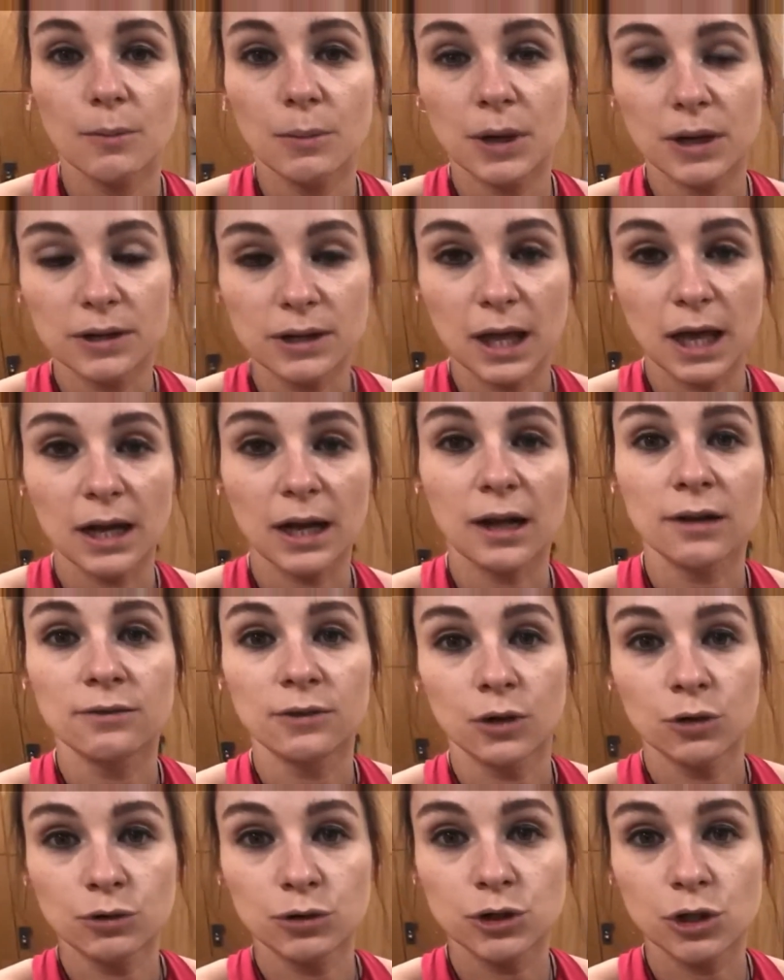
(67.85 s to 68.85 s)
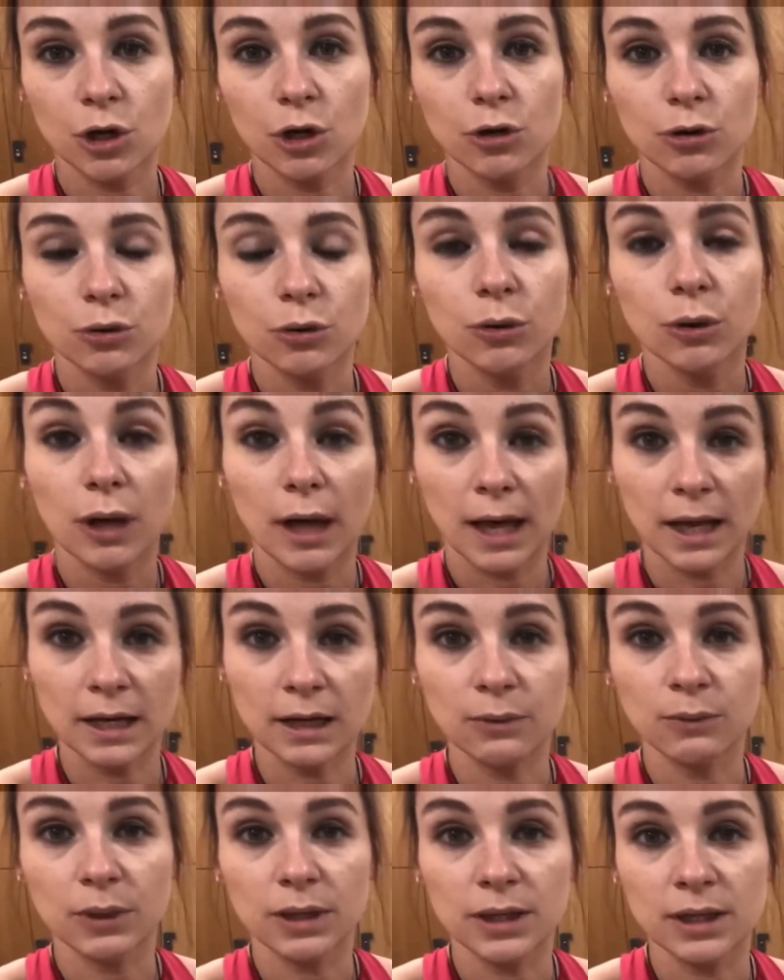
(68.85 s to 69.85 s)
But then I've also,
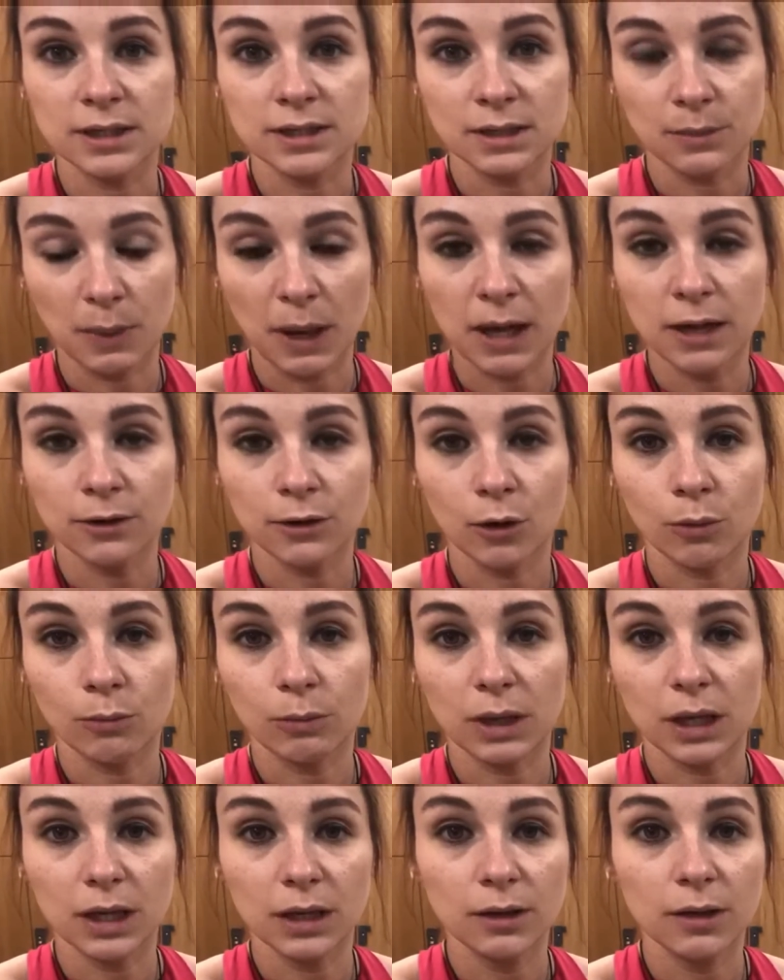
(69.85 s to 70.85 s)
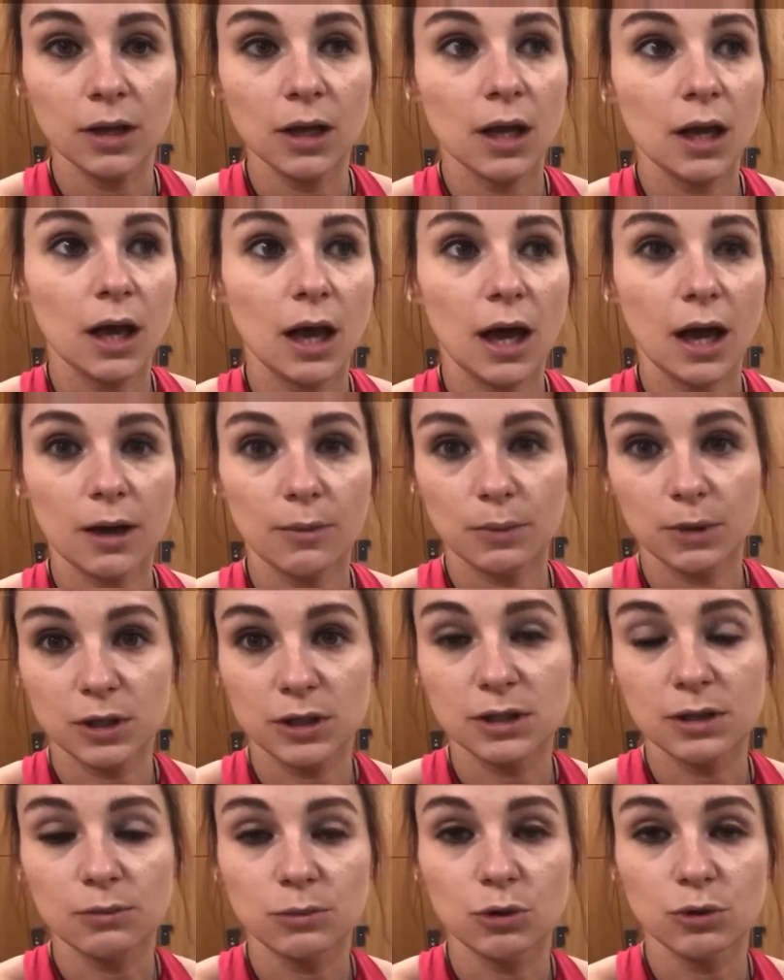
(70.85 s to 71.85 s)
anyone that's dependent on me, uh,
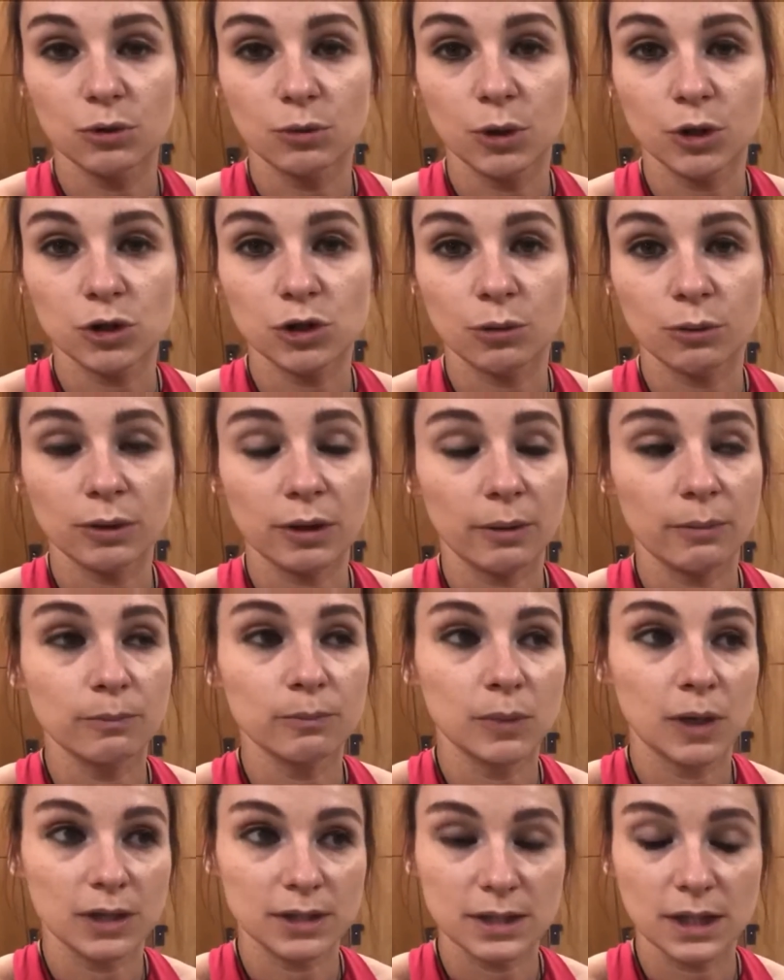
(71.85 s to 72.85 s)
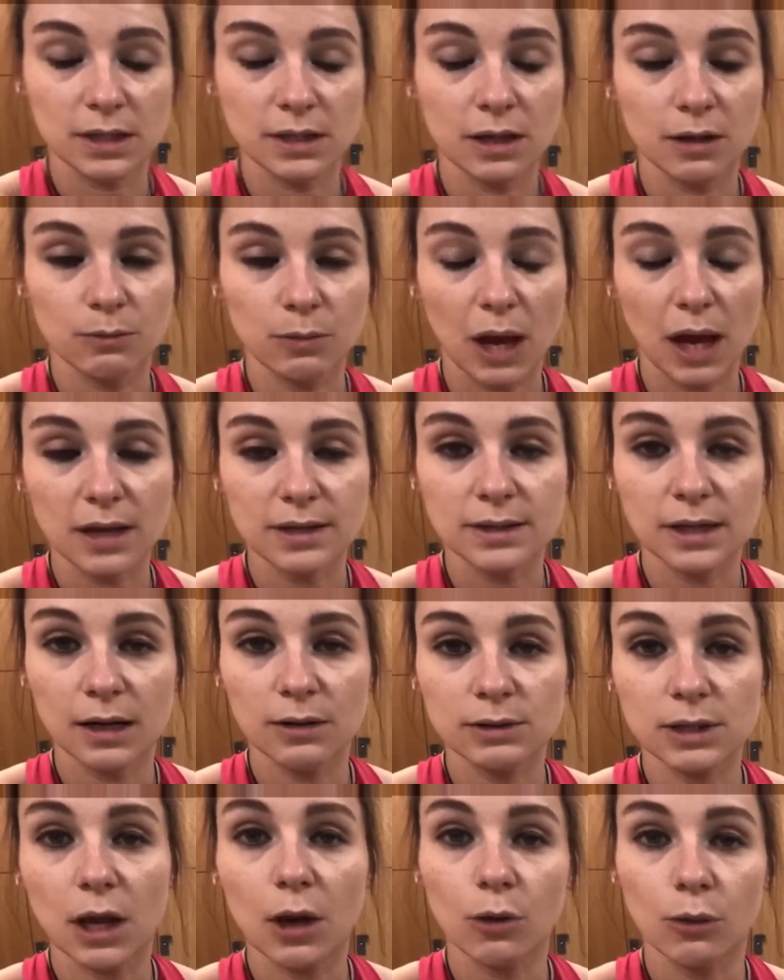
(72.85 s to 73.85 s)
because I'm doing the workshop with them, I said to them yesterday, I
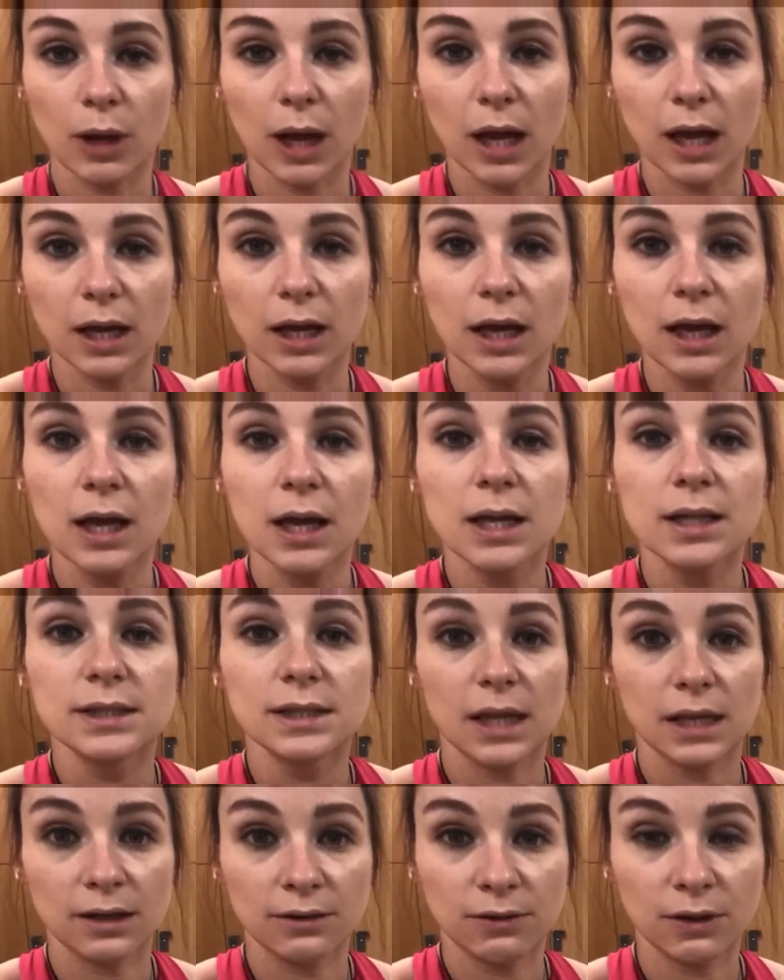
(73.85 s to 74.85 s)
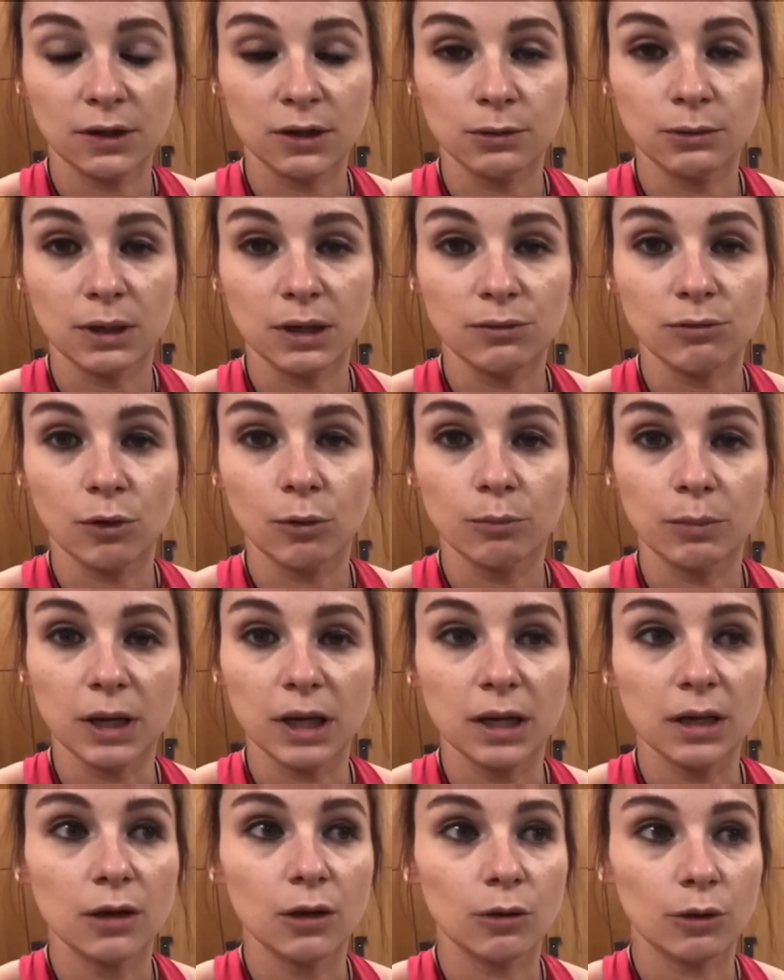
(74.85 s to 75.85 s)
was like, okay, is there anything you need from
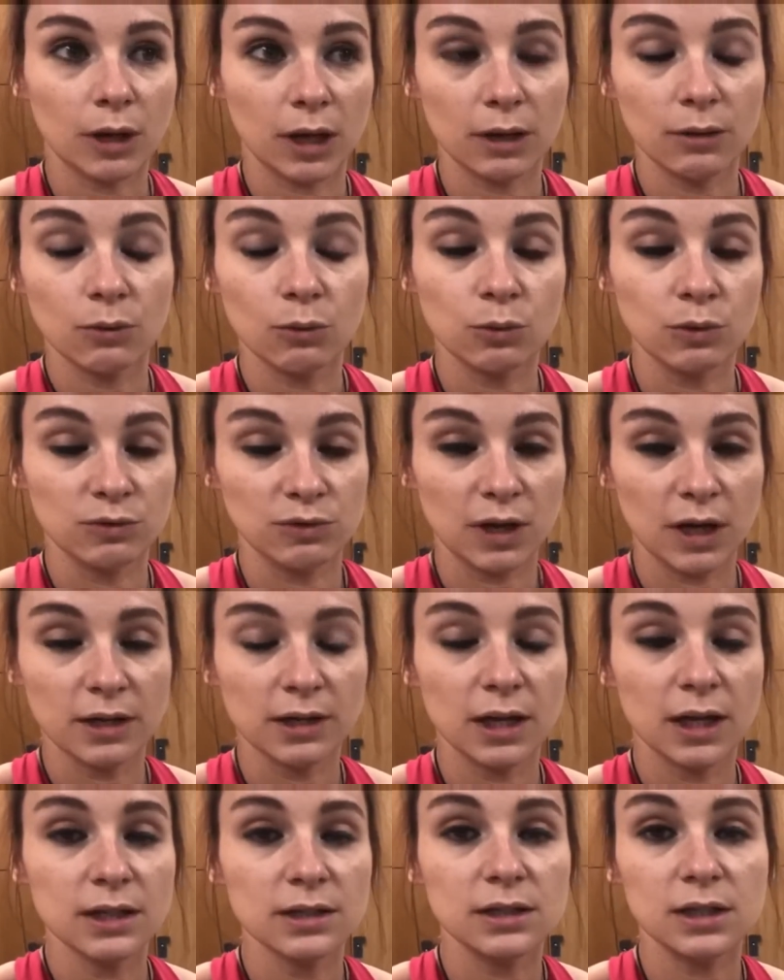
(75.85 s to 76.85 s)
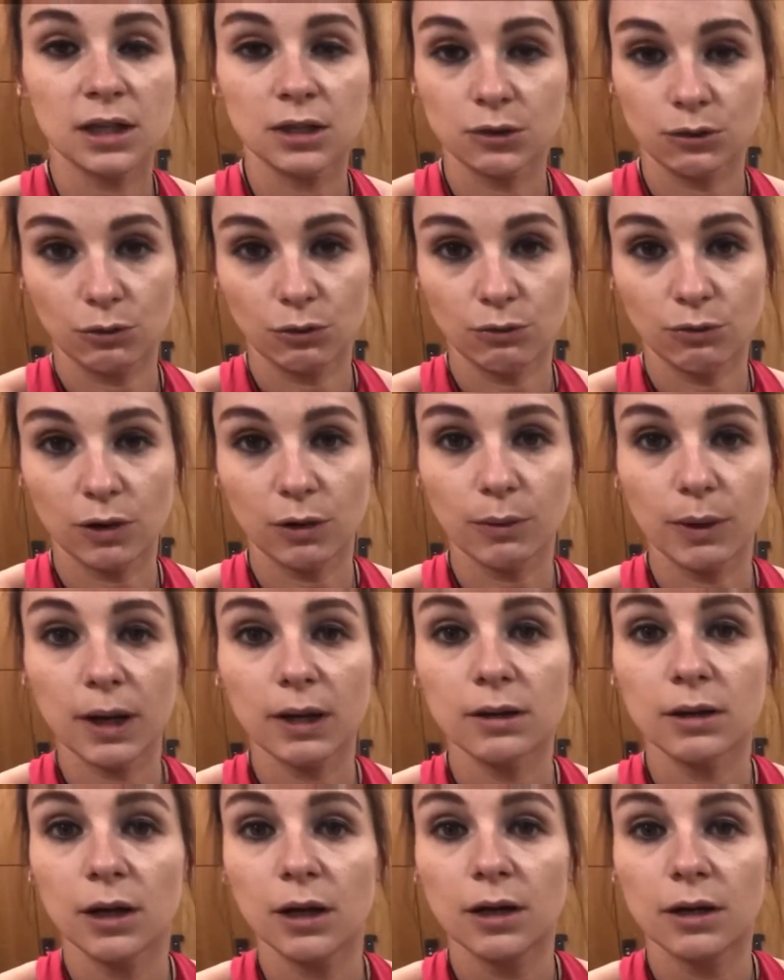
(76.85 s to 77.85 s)
me? Okay, we've done this, can you review
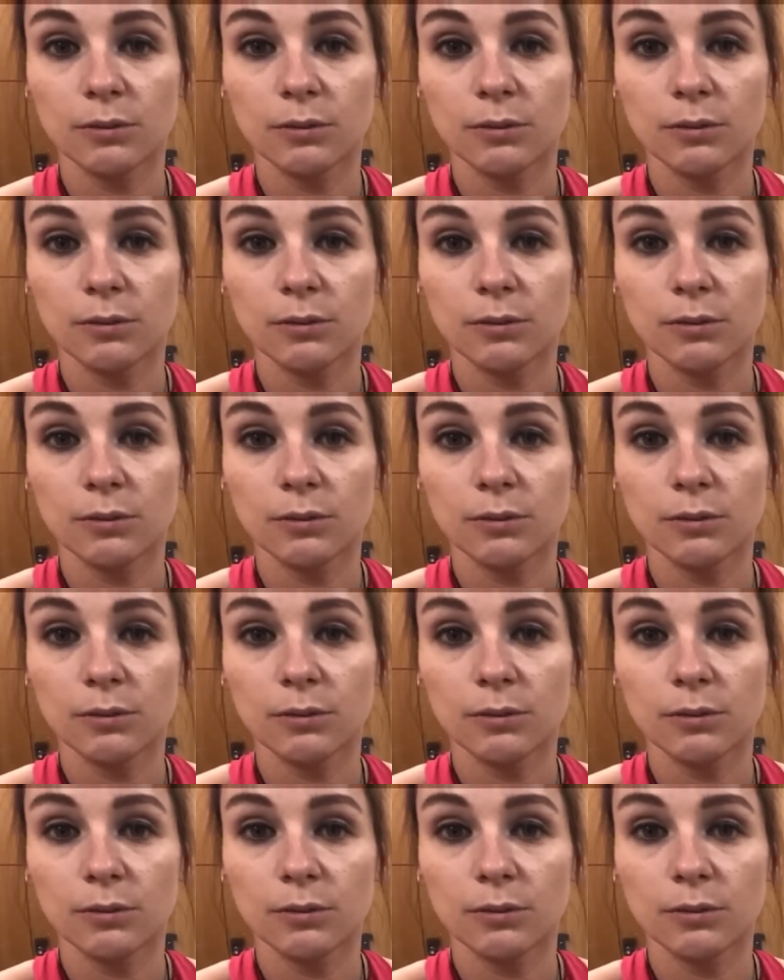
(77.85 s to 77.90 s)
it?